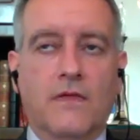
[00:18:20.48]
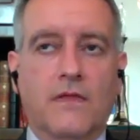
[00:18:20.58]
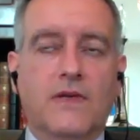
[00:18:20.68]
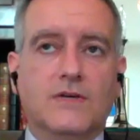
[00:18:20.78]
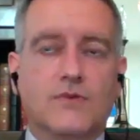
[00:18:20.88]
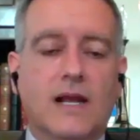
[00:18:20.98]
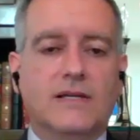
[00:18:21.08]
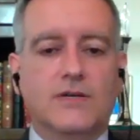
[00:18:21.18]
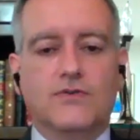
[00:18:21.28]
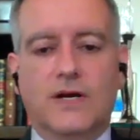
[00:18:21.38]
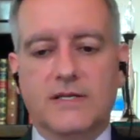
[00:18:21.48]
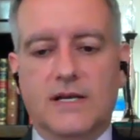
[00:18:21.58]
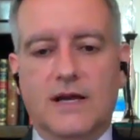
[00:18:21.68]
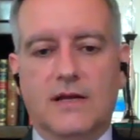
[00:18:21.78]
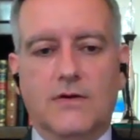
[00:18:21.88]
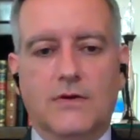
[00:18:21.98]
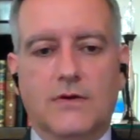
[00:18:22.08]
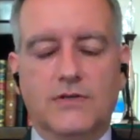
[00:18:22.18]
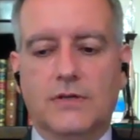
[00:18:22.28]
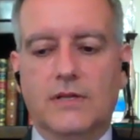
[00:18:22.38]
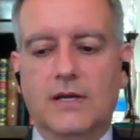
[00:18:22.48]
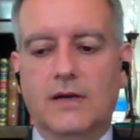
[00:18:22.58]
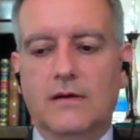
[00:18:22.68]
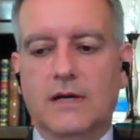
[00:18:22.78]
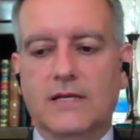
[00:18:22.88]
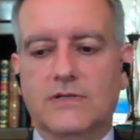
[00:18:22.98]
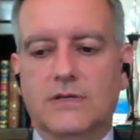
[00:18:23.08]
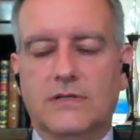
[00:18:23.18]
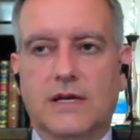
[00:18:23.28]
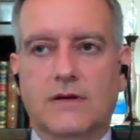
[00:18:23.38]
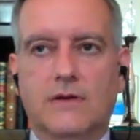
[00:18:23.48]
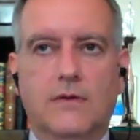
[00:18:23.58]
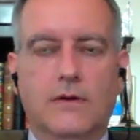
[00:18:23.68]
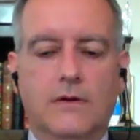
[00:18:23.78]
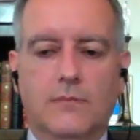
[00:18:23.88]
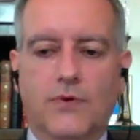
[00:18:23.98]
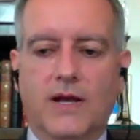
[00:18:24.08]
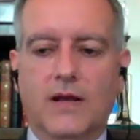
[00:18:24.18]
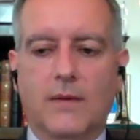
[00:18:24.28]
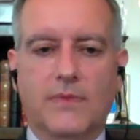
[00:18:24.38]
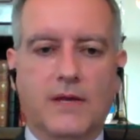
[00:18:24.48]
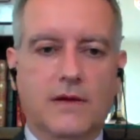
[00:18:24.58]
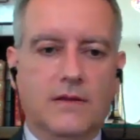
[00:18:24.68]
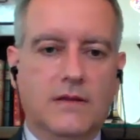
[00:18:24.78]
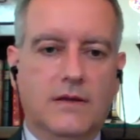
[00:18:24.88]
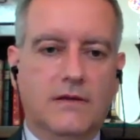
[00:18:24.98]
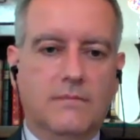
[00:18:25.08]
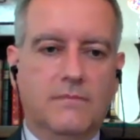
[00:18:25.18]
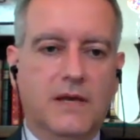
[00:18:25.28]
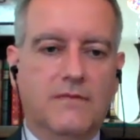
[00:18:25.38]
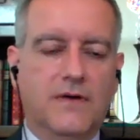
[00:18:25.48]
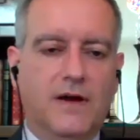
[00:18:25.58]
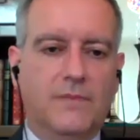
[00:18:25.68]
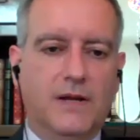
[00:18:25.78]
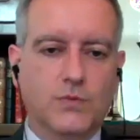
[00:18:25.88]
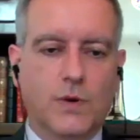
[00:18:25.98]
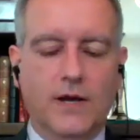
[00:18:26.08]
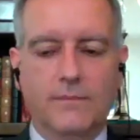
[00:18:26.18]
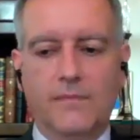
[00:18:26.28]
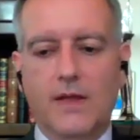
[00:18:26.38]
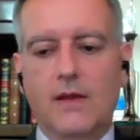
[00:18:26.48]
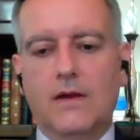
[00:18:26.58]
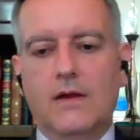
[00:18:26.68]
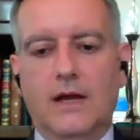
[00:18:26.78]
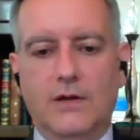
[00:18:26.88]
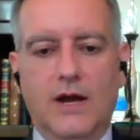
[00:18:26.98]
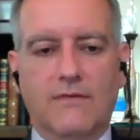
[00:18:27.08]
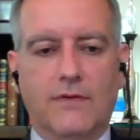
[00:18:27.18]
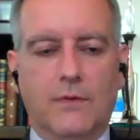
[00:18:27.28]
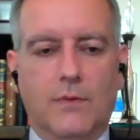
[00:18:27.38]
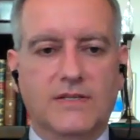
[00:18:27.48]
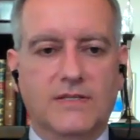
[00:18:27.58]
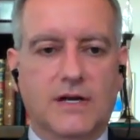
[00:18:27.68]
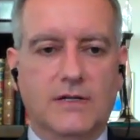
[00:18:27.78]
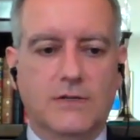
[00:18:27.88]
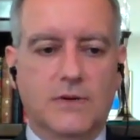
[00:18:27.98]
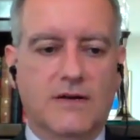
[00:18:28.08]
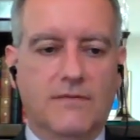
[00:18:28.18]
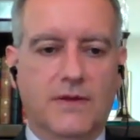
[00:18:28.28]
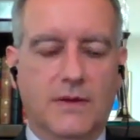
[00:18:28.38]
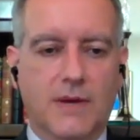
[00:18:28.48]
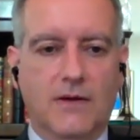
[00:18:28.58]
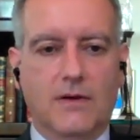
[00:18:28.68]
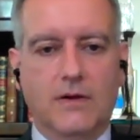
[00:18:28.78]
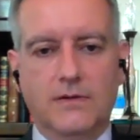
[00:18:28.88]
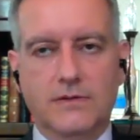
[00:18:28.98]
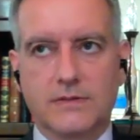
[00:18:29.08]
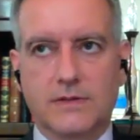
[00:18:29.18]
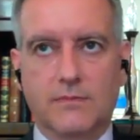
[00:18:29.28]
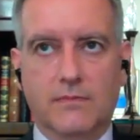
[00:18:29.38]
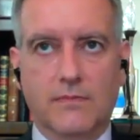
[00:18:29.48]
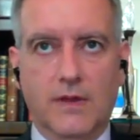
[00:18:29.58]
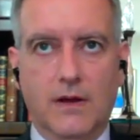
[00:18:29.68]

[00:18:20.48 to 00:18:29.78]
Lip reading: that the Israelis are trying to get across to let's just say, you break up the P5+1, and you have on the one side, you have the Americans, the